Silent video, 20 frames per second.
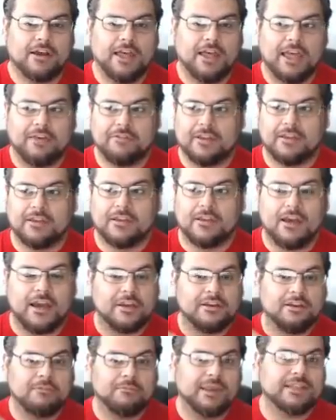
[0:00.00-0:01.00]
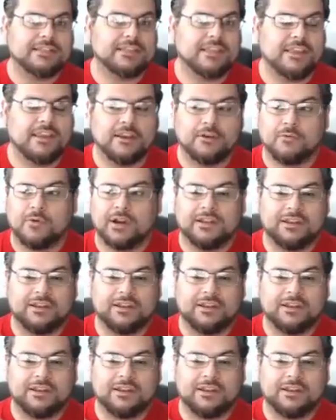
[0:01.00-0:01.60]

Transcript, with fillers: having gone to M I T and work,